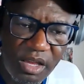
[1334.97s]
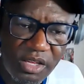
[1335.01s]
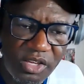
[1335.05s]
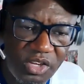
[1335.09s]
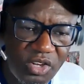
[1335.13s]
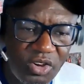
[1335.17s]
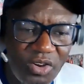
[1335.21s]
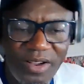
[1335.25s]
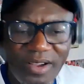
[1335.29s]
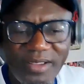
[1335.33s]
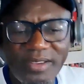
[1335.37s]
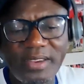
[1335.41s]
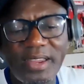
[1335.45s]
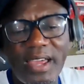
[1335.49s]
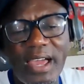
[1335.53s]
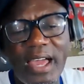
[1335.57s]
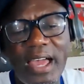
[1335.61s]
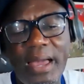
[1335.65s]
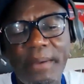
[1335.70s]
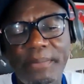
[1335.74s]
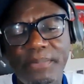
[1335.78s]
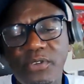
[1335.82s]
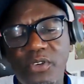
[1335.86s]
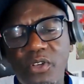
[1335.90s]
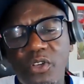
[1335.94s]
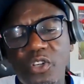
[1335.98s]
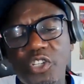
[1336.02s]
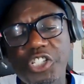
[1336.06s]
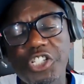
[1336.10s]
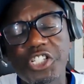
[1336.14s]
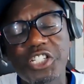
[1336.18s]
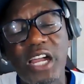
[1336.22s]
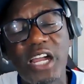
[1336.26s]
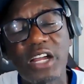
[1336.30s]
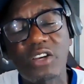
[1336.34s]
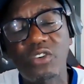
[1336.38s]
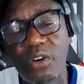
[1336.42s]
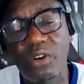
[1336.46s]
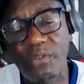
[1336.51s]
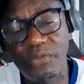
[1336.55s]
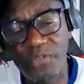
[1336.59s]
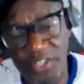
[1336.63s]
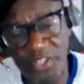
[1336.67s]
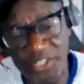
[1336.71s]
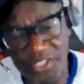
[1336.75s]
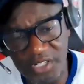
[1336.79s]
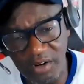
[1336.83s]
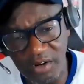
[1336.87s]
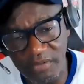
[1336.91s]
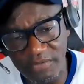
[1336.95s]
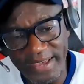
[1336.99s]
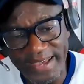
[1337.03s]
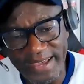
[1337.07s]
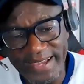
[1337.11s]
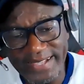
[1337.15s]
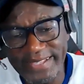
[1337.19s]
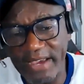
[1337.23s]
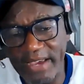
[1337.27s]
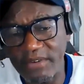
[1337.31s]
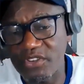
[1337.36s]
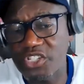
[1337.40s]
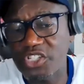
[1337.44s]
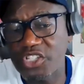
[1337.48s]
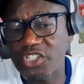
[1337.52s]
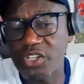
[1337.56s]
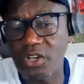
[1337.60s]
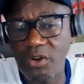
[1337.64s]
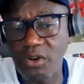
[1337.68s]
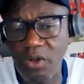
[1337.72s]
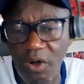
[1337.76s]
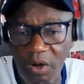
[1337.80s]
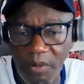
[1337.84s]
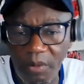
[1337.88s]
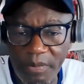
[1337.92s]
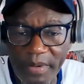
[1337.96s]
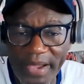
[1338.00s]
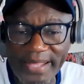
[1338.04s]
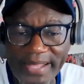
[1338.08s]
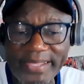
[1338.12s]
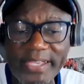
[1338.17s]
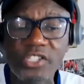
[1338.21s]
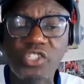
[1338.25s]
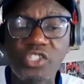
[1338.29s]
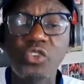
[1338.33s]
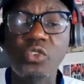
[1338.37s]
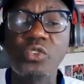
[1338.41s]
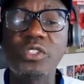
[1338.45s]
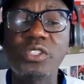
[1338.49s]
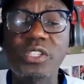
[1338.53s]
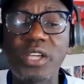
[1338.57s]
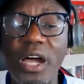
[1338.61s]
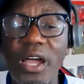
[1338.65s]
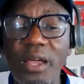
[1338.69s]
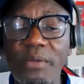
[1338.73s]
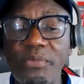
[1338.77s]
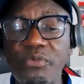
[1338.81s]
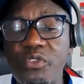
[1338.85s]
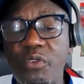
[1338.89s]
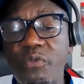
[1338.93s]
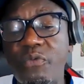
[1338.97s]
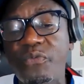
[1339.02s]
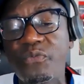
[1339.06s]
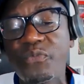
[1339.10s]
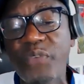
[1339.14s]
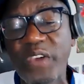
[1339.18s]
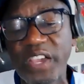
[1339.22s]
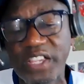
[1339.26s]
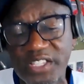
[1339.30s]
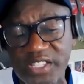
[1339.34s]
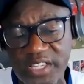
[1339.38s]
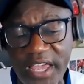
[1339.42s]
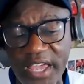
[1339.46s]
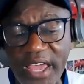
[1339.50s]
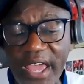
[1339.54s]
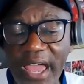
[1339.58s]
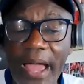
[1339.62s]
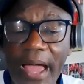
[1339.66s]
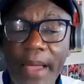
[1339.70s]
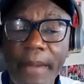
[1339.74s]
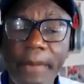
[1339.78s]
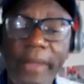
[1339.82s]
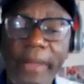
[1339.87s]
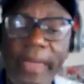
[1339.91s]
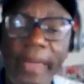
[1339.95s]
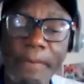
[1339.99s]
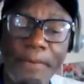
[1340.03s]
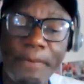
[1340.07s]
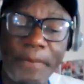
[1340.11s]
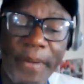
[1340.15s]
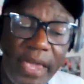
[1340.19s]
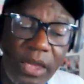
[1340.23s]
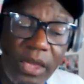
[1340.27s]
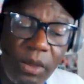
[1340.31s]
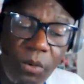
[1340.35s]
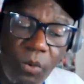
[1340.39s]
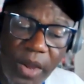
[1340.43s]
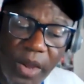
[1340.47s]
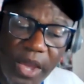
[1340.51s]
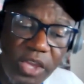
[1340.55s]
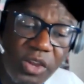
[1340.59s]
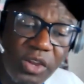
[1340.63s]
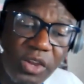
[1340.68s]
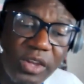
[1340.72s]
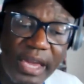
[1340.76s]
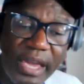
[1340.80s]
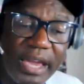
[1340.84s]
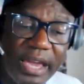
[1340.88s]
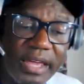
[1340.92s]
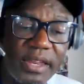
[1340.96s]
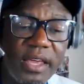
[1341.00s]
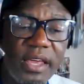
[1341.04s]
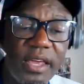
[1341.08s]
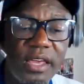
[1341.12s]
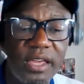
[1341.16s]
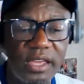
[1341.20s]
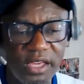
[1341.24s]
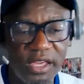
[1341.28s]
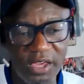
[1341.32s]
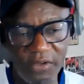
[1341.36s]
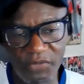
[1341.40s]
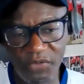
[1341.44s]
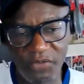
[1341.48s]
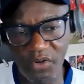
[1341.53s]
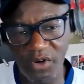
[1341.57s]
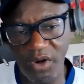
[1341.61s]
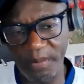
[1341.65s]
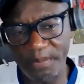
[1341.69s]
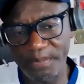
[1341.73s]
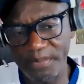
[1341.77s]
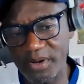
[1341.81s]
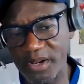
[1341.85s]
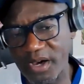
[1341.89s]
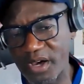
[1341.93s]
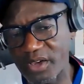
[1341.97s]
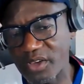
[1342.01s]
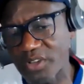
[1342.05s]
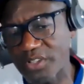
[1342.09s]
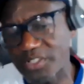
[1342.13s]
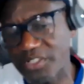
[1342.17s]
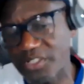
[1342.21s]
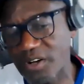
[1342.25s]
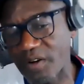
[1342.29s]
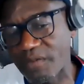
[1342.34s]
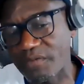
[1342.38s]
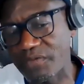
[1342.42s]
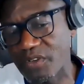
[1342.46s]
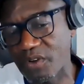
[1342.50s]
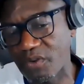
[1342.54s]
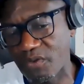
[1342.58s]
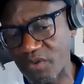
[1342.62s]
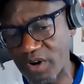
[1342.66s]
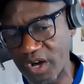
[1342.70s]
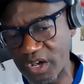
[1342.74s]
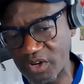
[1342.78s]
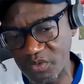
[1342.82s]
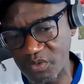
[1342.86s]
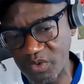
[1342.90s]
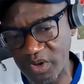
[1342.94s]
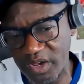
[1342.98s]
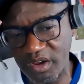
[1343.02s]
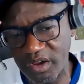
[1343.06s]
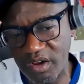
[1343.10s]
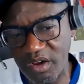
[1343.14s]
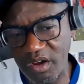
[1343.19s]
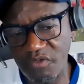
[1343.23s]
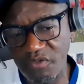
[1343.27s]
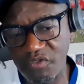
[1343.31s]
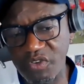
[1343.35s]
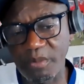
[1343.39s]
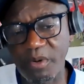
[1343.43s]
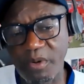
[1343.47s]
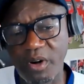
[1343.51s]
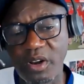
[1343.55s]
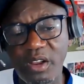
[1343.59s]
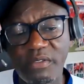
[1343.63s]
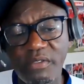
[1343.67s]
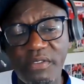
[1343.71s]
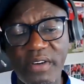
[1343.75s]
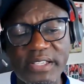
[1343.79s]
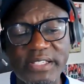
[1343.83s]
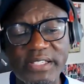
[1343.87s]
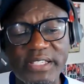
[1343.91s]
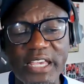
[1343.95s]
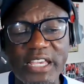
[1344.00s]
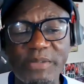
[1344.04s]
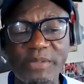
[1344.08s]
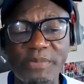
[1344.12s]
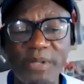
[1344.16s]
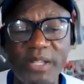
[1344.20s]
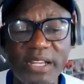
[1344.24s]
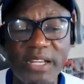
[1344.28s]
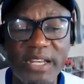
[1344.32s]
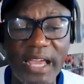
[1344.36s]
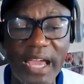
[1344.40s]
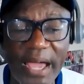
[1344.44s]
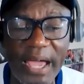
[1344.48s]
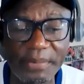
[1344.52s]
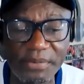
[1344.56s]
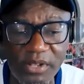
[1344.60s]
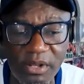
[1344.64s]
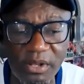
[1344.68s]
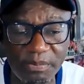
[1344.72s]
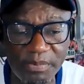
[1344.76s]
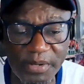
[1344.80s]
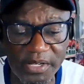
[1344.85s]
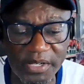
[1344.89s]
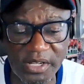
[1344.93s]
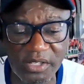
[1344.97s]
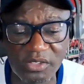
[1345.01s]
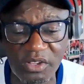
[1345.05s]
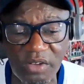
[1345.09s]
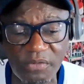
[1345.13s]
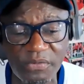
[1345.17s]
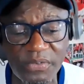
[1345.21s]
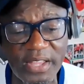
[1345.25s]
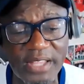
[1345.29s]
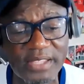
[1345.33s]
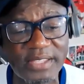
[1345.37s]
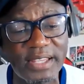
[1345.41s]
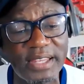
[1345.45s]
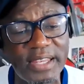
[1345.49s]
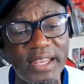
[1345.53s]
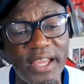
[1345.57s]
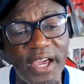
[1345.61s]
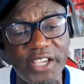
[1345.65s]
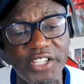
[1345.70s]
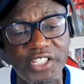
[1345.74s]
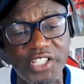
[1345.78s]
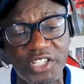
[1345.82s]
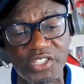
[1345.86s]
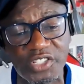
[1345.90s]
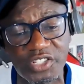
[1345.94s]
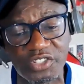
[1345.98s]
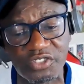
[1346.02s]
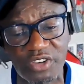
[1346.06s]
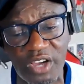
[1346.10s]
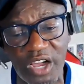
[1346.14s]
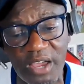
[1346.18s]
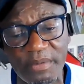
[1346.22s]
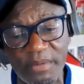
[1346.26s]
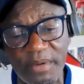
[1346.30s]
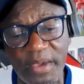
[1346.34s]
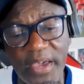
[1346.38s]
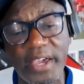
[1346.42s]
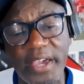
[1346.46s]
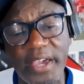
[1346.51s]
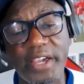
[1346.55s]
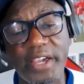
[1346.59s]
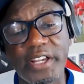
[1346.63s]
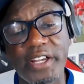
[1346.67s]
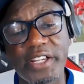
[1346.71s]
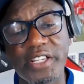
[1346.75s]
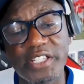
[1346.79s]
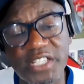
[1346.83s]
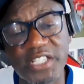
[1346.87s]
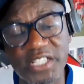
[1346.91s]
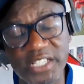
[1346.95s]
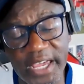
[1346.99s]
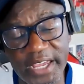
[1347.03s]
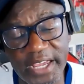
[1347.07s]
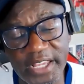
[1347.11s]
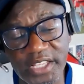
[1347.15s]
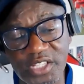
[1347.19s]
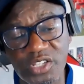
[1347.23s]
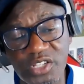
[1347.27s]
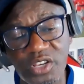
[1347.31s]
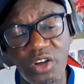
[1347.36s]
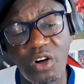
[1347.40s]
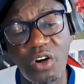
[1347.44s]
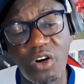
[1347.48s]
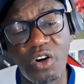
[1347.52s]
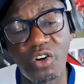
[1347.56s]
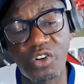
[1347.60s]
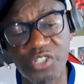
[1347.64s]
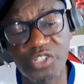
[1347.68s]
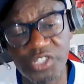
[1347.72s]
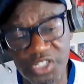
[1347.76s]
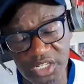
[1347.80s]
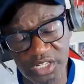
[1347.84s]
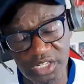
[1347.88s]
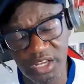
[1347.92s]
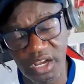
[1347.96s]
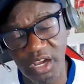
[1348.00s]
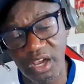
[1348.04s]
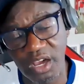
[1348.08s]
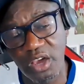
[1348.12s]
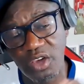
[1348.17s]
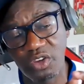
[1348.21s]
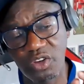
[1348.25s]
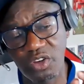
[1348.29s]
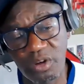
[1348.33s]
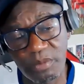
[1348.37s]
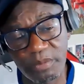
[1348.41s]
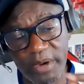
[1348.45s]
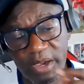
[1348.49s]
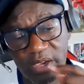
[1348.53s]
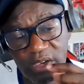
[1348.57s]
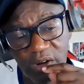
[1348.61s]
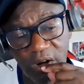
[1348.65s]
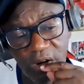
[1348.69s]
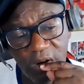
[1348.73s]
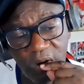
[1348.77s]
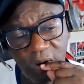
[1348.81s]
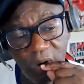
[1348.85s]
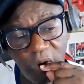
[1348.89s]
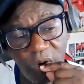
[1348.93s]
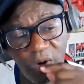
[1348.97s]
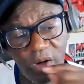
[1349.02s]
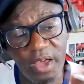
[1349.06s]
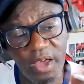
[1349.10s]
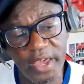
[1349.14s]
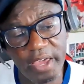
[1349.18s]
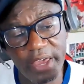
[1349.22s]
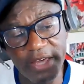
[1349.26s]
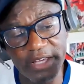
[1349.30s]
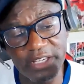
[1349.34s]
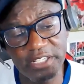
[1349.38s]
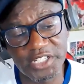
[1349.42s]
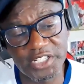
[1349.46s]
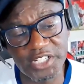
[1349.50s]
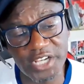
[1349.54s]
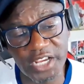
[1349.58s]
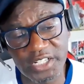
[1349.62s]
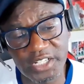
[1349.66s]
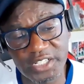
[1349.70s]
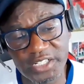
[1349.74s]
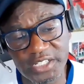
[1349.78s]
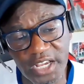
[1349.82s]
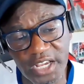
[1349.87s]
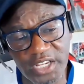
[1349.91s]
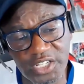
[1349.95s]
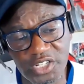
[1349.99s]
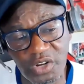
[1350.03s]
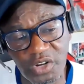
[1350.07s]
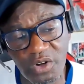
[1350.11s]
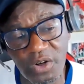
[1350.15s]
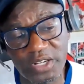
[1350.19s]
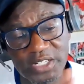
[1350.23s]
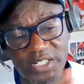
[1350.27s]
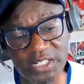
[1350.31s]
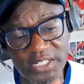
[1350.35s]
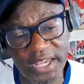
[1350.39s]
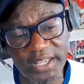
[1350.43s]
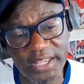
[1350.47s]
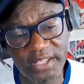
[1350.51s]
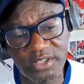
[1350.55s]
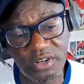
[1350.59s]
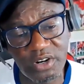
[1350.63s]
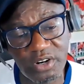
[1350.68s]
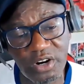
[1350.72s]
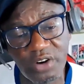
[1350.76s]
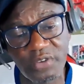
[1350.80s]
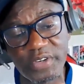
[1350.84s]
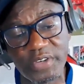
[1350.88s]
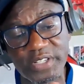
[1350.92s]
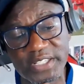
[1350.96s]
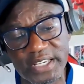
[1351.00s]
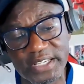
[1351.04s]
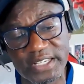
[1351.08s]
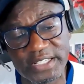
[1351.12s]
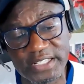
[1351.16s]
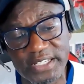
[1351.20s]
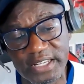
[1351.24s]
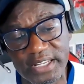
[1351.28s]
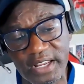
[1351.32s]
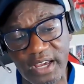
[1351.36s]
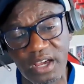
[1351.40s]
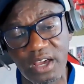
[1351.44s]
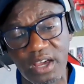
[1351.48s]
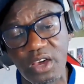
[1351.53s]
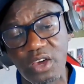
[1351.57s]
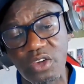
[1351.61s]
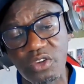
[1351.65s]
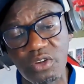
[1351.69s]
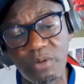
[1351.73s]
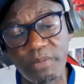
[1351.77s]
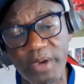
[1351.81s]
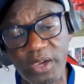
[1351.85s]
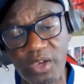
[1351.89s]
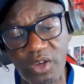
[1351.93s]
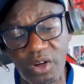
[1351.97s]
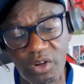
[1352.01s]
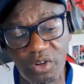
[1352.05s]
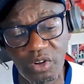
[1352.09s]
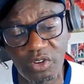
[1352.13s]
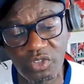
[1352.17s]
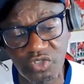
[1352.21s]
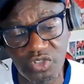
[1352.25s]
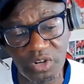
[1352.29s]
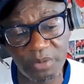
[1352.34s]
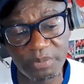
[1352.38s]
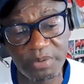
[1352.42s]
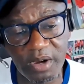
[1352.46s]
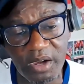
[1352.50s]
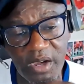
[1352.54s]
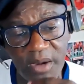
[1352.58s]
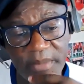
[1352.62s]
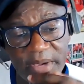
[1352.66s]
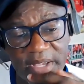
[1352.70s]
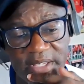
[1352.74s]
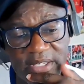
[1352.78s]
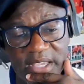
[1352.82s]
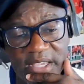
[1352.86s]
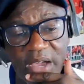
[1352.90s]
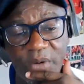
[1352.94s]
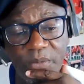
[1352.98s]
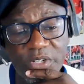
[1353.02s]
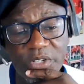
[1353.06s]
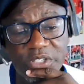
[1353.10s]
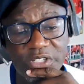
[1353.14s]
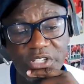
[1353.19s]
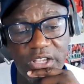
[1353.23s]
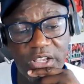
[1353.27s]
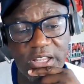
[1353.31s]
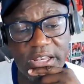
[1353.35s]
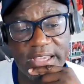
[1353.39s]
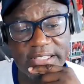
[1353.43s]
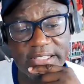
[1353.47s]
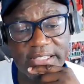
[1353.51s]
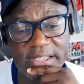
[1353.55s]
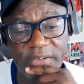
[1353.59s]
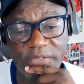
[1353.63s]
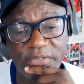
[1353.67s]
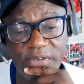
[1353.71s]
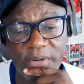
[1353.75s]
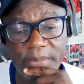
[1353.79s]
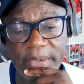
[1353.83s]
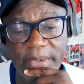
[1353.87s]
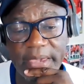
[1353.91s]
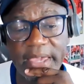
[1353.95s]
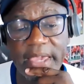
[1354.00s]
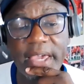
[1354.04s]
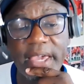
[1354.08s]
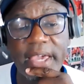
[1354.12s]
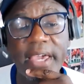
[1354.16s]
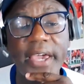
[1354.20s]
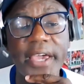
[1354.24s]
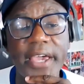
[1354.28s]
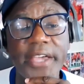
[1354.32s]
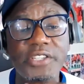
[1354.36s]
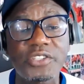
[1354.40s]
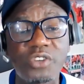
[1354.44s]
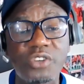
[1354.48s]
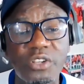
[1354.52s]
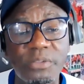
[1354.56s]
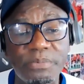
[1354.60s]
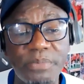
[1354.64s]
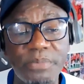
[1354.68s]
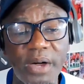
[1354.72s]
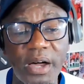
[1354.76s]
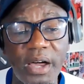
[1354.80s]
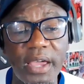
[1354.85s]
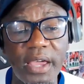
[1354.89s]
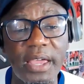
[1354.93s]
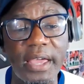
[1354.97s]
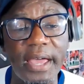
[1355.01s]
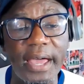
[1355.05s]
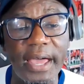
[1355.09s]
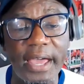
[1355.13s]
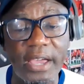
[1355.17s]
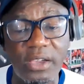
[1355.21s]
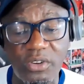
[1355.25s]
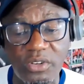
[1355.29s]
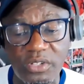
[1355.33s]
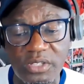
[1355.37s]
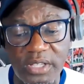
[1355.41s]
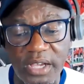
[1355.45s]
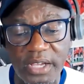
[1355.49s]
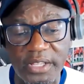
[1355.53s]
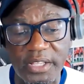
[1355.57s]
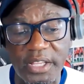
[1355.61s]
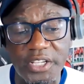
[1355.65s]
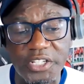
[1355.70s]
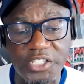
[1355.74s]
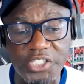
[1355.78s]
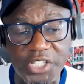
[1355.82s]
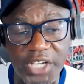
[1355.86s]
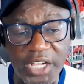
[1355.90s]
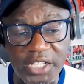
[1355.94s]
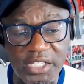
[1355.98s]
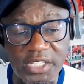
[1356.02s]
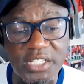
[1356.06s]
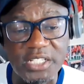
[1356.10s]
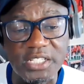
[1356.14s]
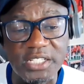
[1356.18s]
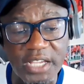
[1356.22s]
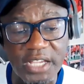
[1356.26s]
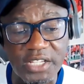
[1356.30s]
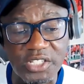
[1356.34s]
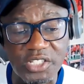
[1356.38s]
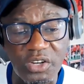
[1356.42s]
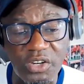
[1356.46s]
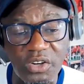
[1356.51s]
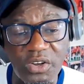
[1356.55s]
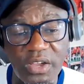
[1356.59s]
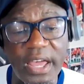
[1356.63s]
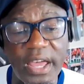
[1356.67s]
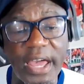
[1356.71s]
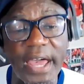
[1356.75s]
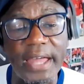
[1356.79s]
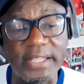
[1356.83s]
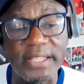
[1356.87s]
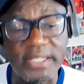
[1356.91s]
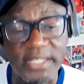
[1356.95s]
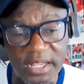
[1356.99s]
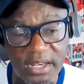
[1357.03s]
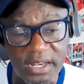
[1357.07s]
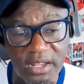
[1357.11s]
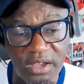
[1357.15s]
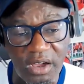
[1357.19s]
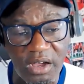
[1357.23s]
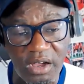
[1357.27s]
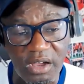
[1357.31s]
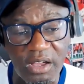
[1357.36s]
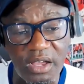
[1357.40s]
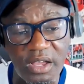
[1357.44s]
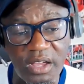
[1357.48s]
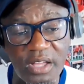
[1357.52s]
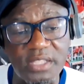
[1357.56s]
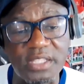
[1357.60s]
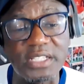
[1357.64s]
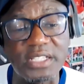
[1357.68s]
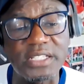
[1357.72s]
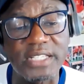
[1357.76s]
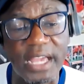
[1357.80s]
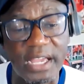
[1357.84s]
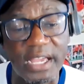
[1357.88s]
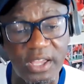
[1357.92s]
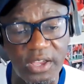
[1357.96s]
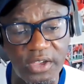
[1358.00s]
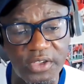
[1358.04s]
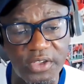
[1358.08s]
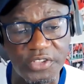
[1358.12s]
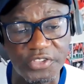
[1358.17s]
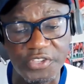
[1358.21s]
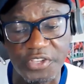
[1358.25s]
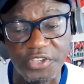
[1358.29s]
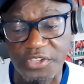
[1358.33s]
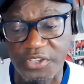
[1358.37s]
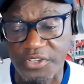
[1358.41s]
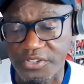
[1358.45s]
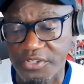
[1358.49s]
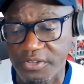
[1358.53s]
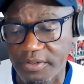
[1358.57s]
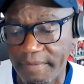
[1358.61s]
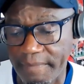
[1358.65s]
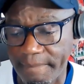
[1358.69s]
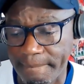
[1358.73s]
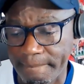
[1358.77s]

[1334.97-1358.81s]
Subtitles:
You're an absolute shadow of yourself. There is still hope and there's still time to fix it and be where you can if you apply yourself the right way. From all of us, it's been an absolute pleasure. Don't forget to like, share, subscribe. Saint or sinner, you make your call. Is Jadan Sancho a saint or is he a sinner? You make a call, drop a comment, and we'll see you later. From me, it's goodbye and good night. Jadan Sancho and Ten Hag. The saga continues.